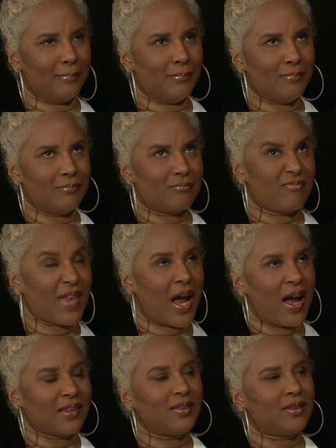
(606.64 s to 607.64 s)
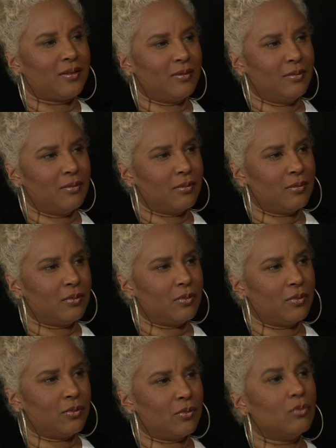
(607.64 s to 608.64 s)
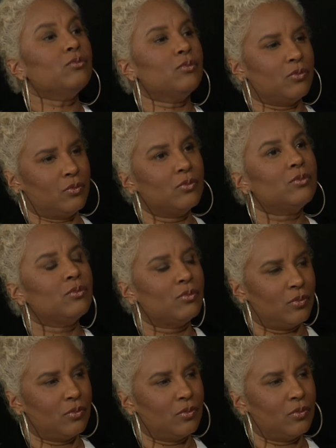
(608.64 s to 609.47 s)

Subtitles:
Just so that there's a pool of